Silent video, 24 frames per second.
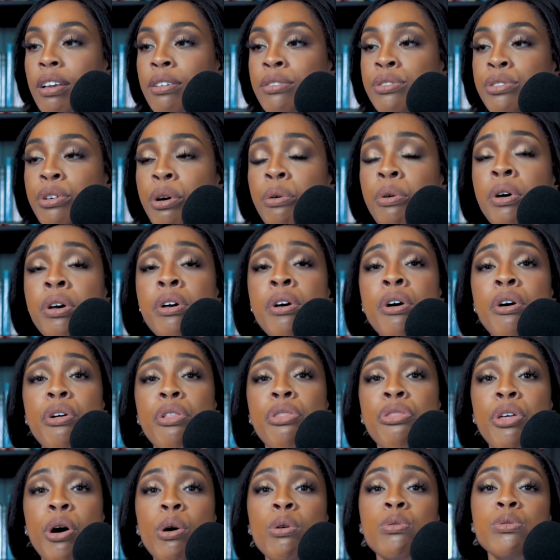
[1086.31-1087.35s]
So
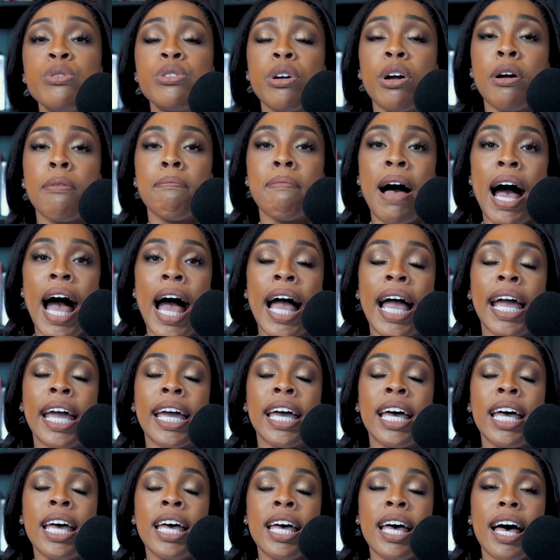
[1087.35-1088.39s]
those are
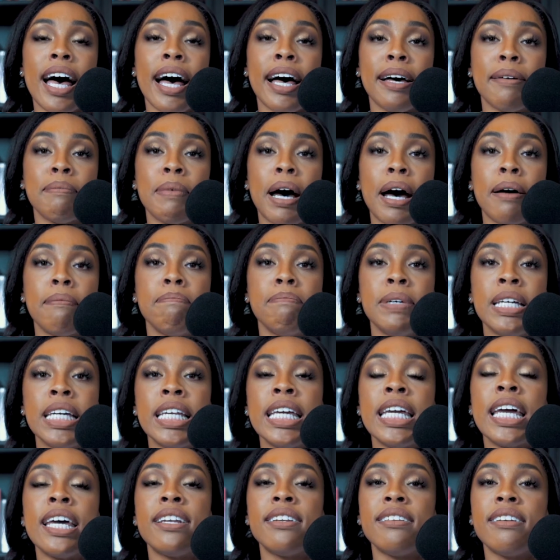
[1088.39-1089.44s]
my
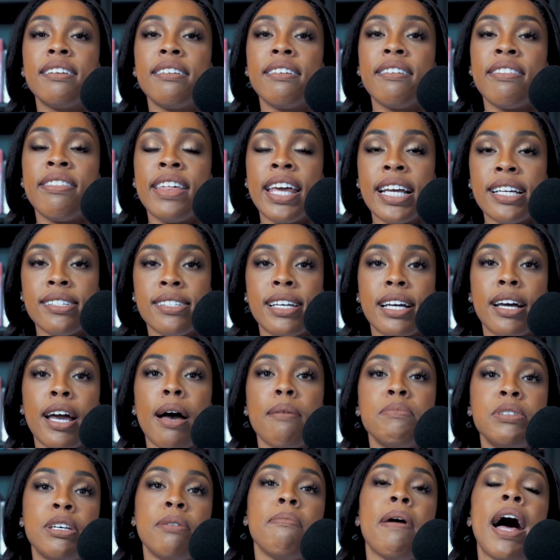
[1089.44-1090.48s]
immediate things that
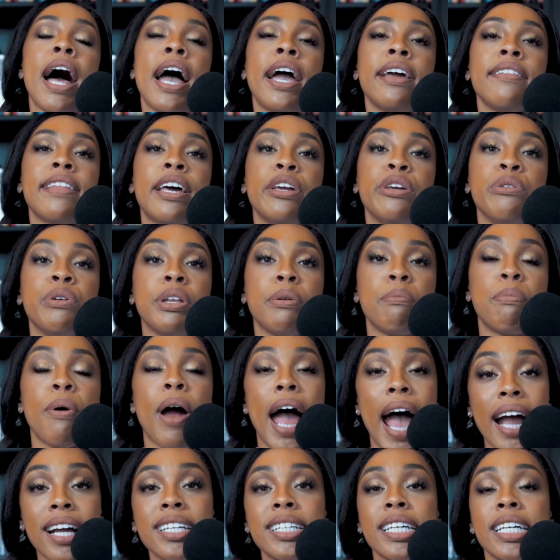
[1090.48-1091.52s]
come to mind that you can
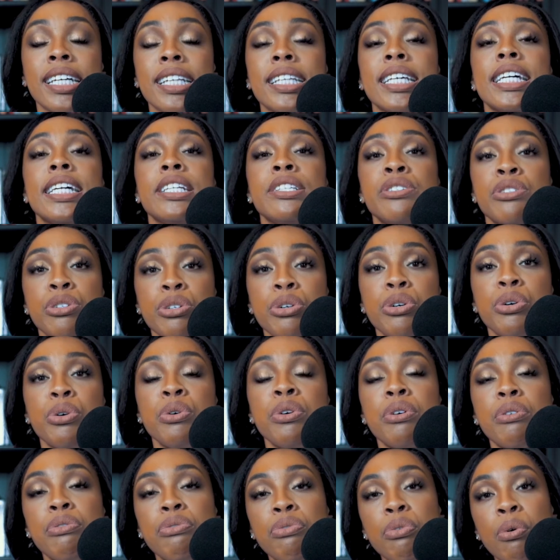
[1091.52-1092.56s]
practically do
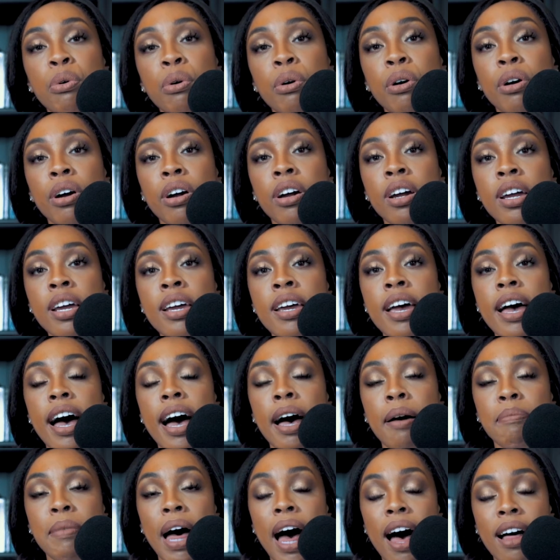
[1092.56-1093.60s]
for
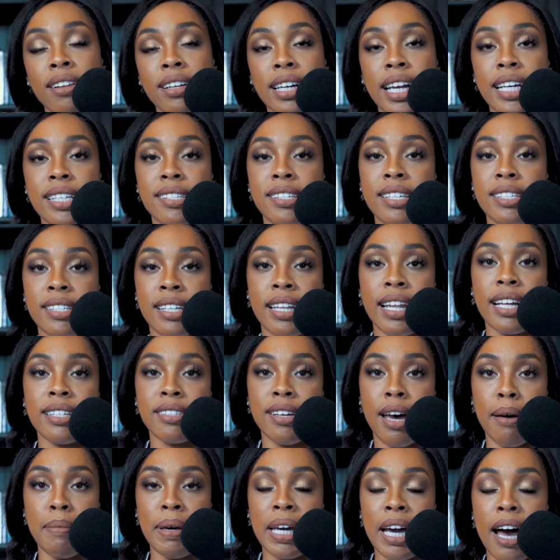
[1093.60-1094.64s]
the holiday season that's
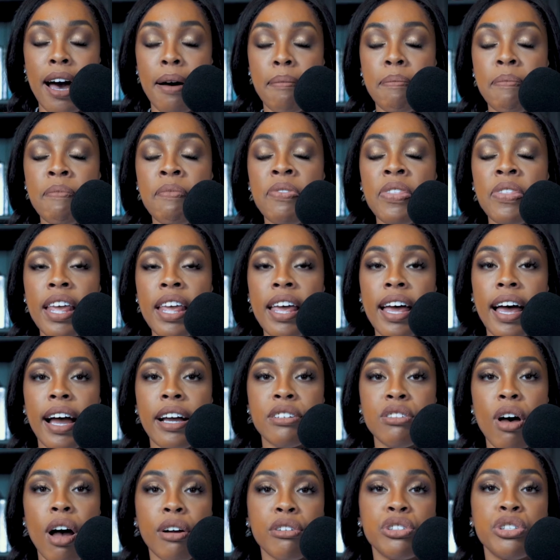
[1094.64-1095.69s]
coming up. I
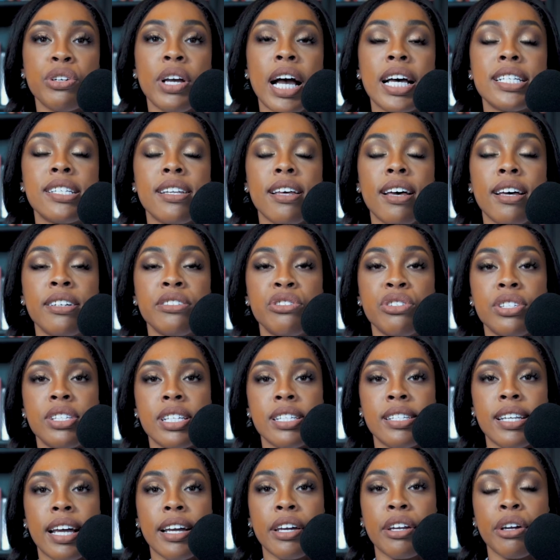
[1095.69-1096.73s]
talked to you guys just a
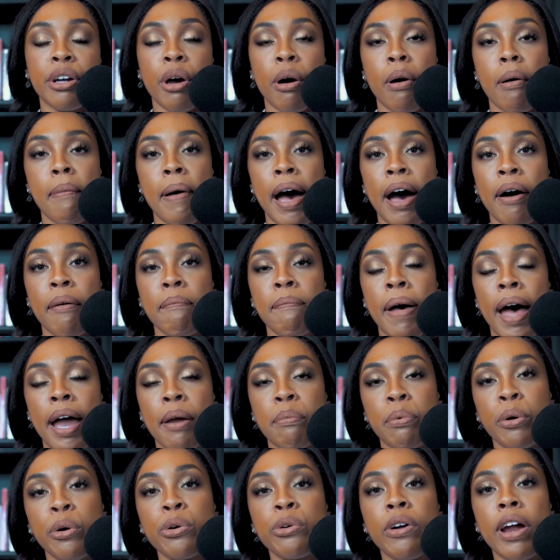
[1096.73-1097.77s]
second ago about my
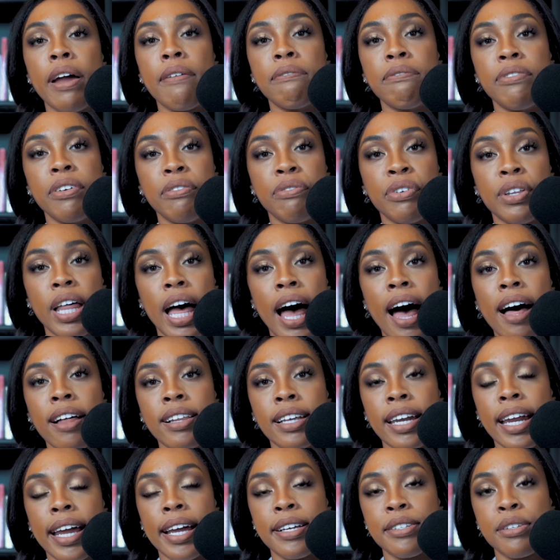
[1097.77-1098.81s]
program, Fit for the
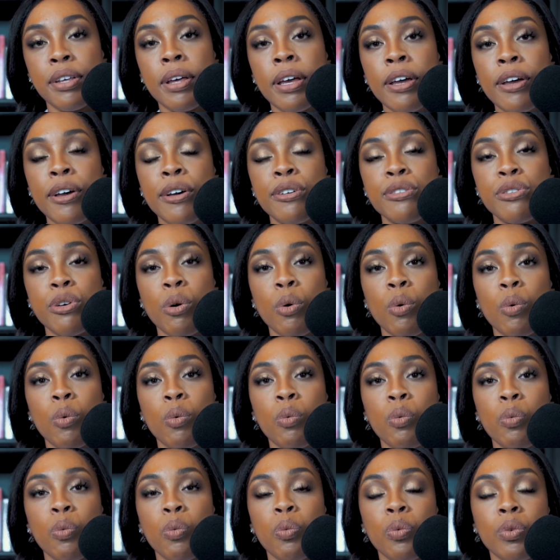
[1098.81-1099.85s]
Holidays. So
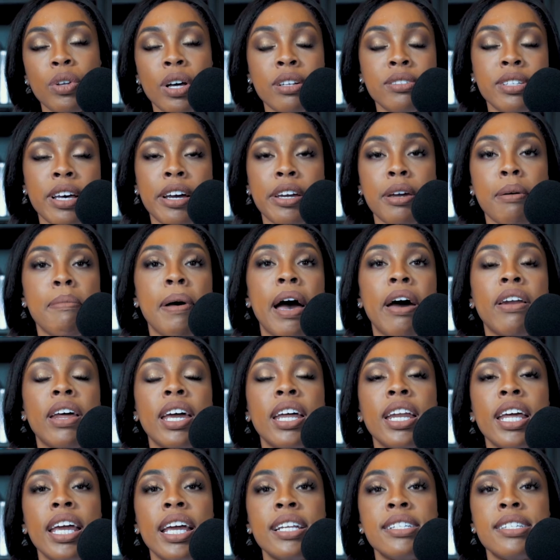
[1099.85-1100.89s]
I'll tell you about
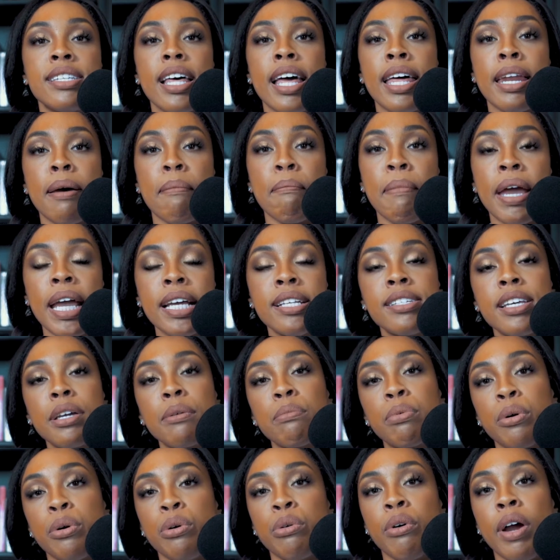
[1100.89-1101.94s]
it. It's an amazing
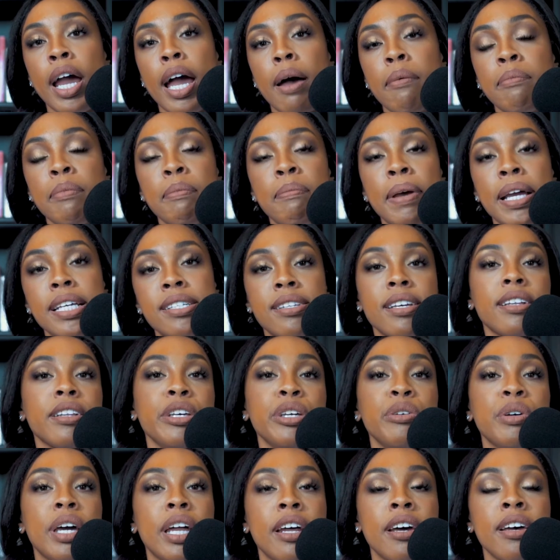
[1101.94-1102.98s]
program. Basically,
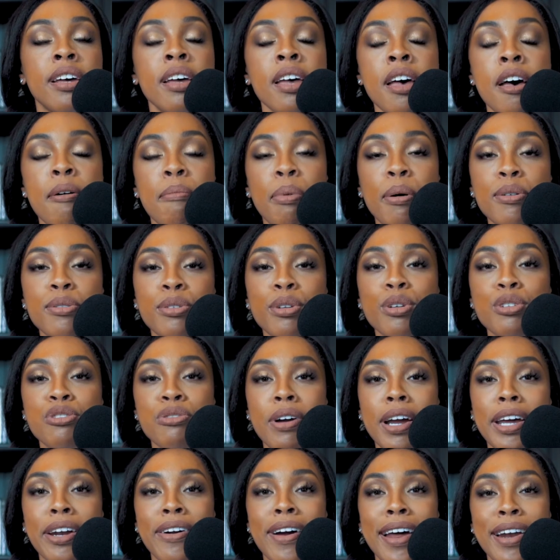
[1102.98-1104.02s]
you get a personal
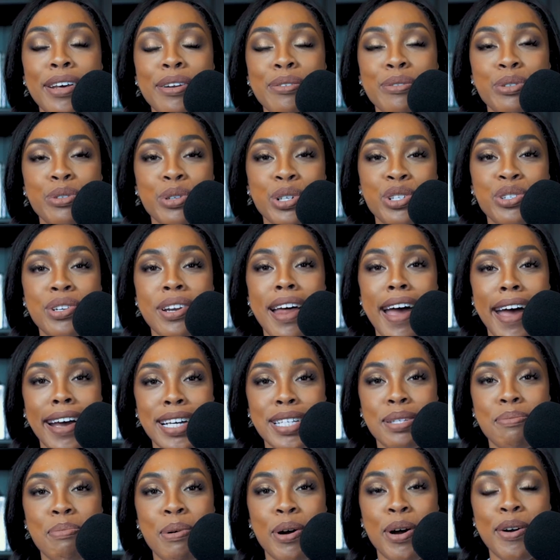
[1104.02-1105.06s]
trainer and a nutrition
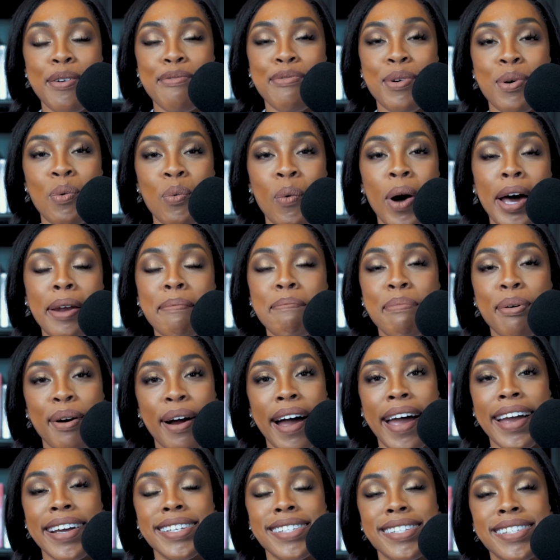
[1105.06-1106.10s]
expert for one
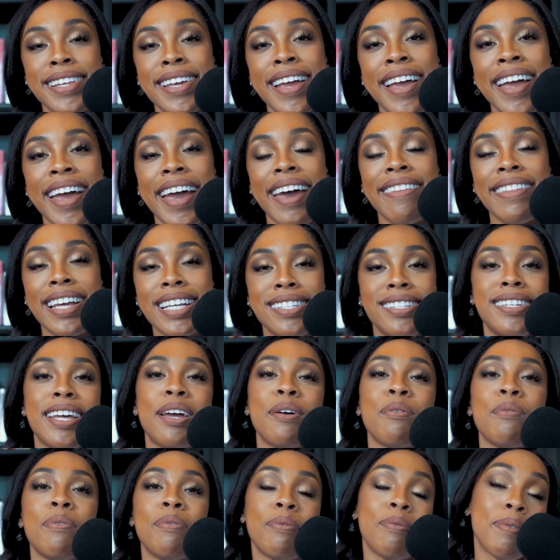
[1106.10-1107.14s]
price, and I
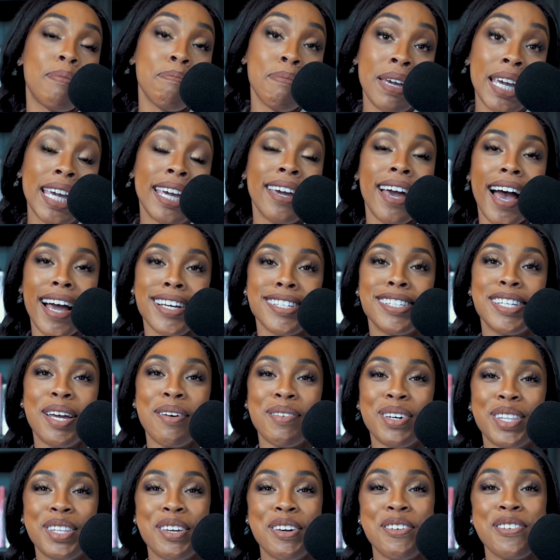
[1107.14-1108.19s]
stay
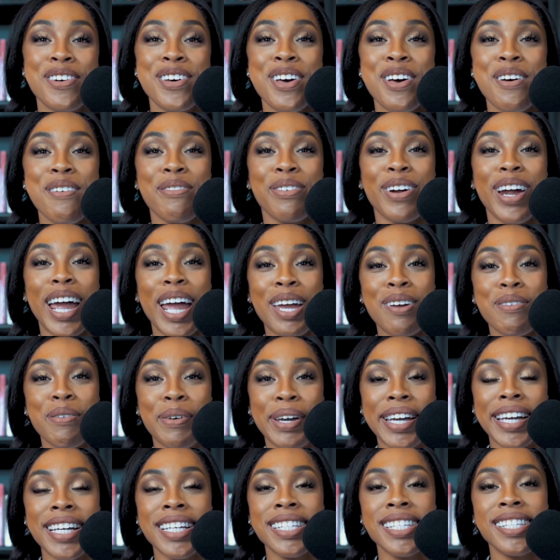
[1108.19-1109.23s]
with you for 8
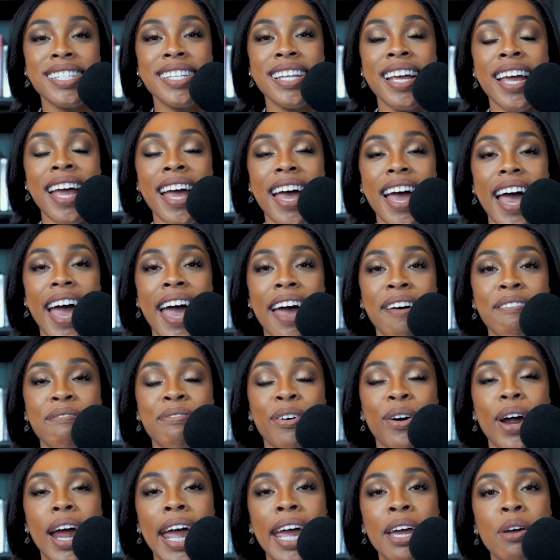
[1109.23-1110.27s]
weeks. And
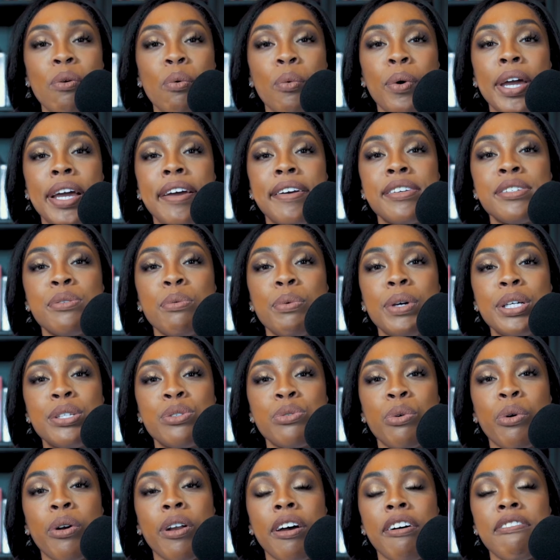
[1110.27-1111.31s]
for 8 weeks, we
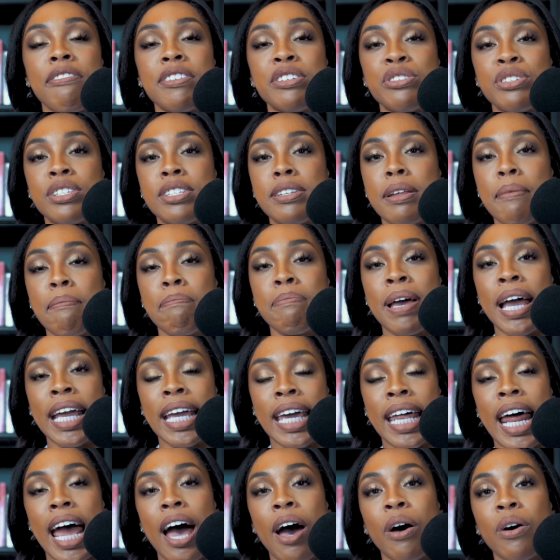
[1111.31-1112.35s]
sort of just bang
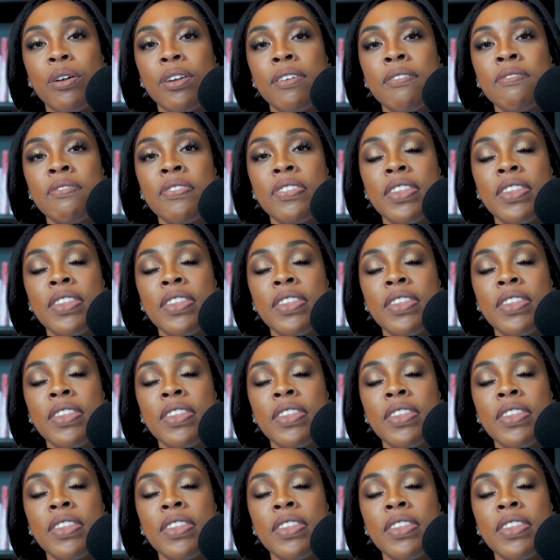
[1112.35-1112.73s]
it out.